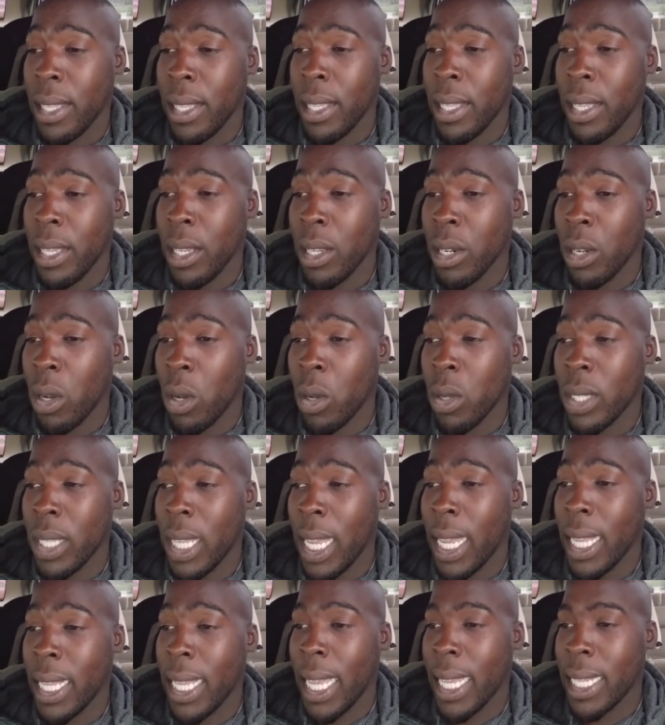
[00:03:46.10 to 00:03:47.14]

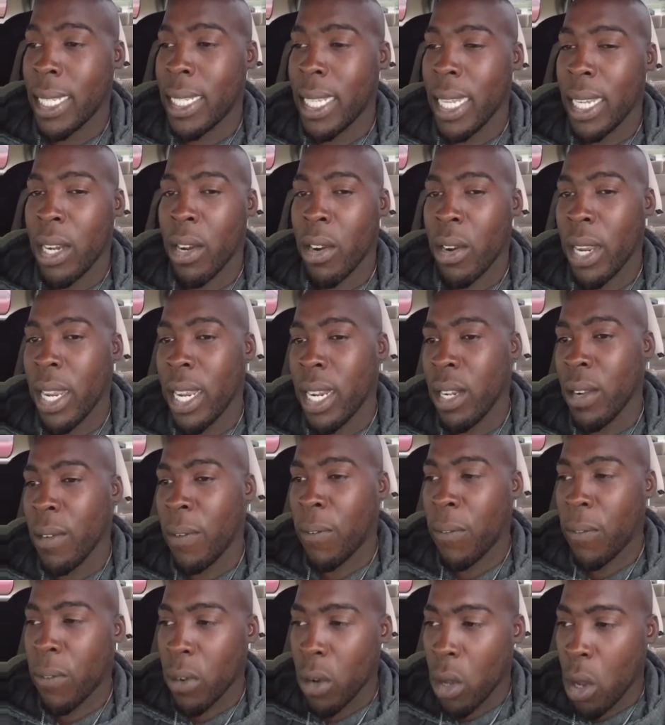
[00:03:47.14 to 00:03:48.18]
they say they're in the
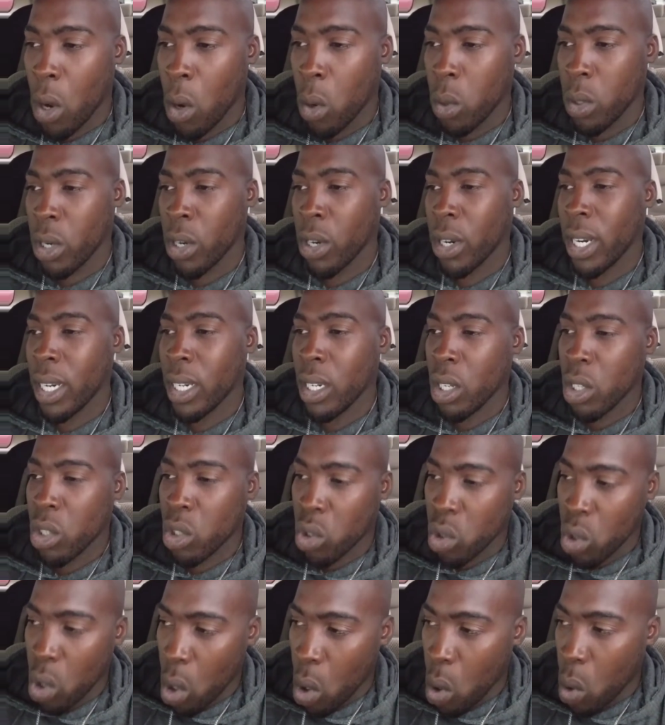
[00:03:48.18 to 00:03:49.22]
flow, they're in the
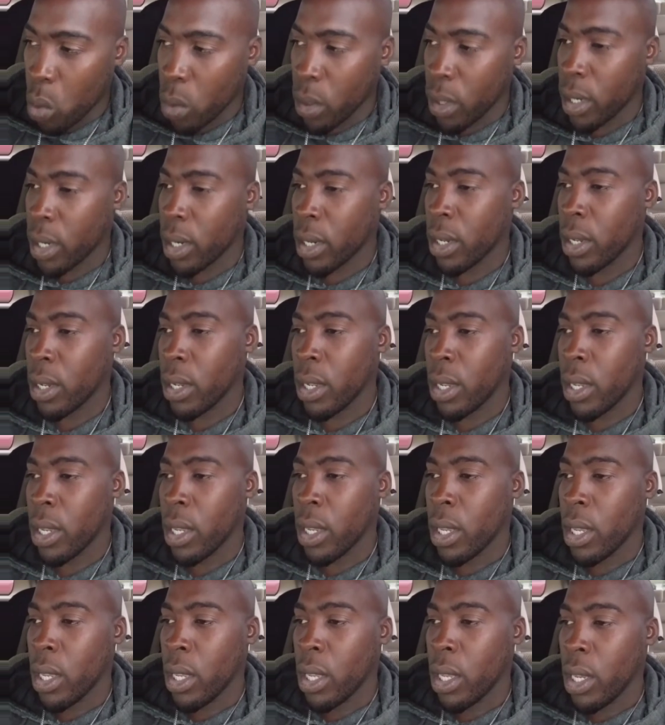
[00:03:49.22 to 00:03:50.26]
zone.
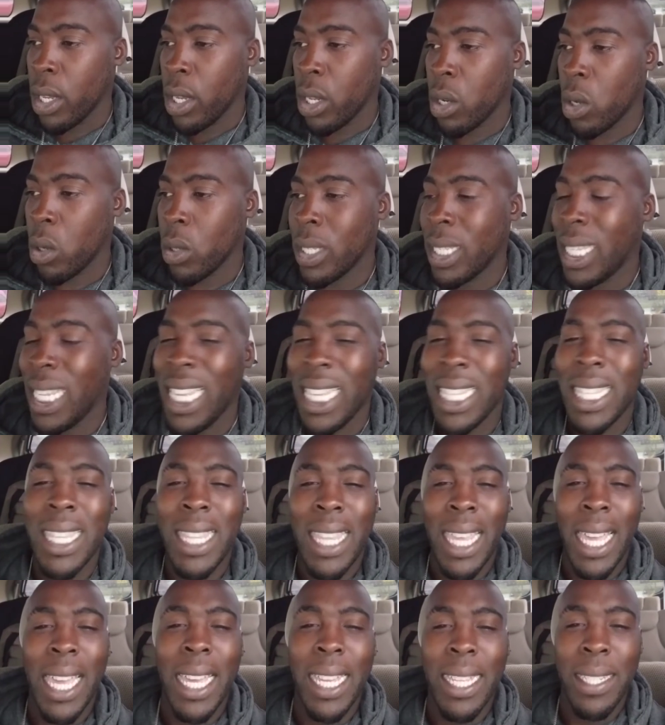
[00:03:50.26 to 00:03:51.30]
These
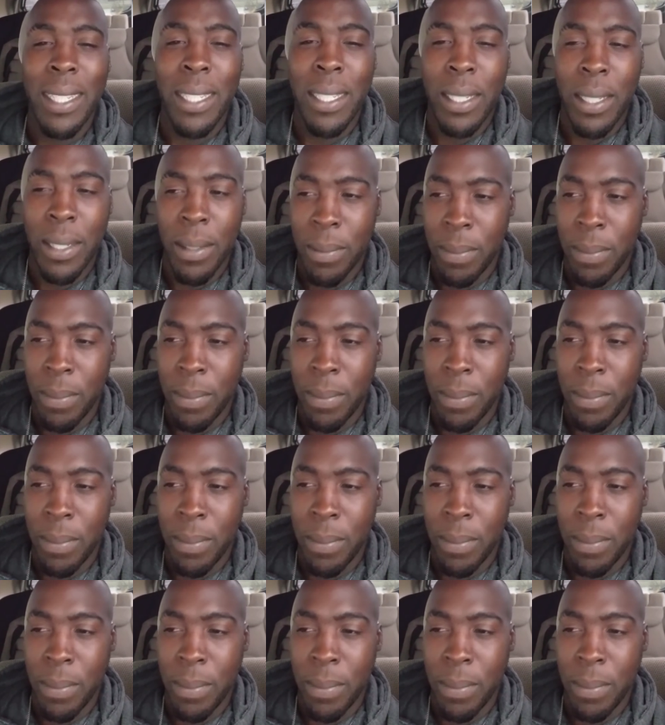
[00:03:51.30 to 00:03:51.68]
things